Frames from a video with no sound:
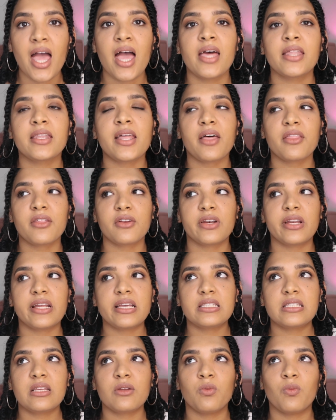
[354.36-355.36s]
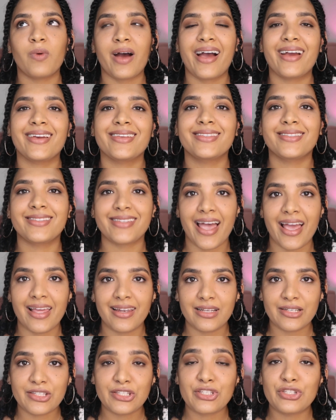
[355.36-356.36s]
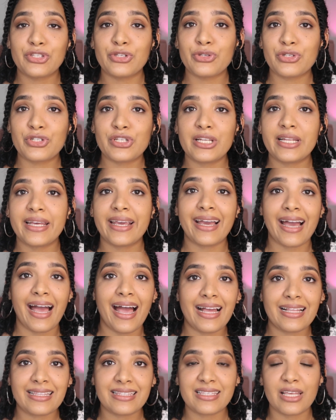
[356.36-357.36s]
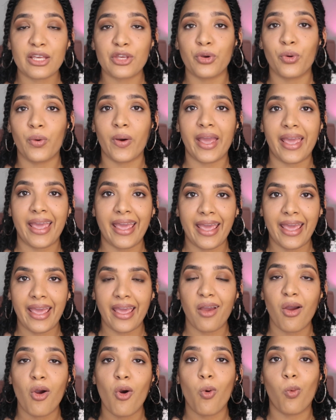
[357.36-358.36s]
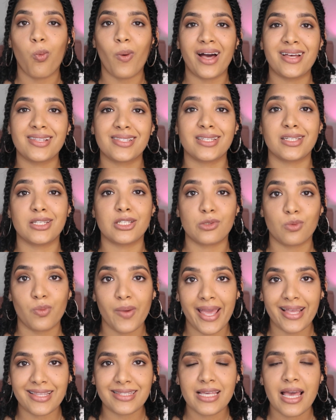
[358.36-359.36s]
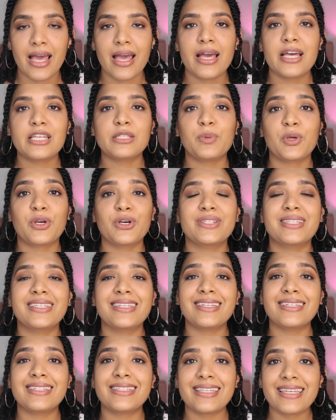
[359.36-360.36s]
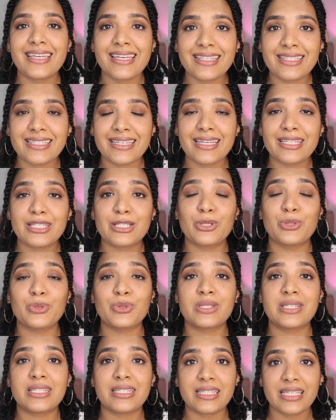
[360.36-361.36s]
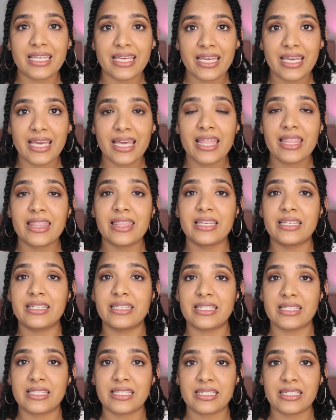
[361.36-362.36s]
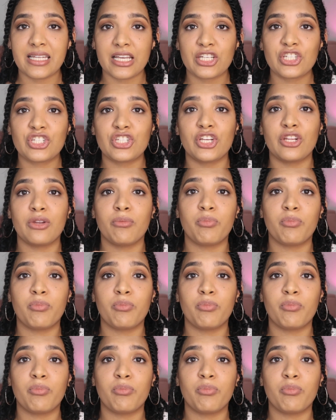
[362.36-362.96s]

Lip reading: Now, the reason why stylists usually cut your hair whilst it is wet is because it is easy to see the distinction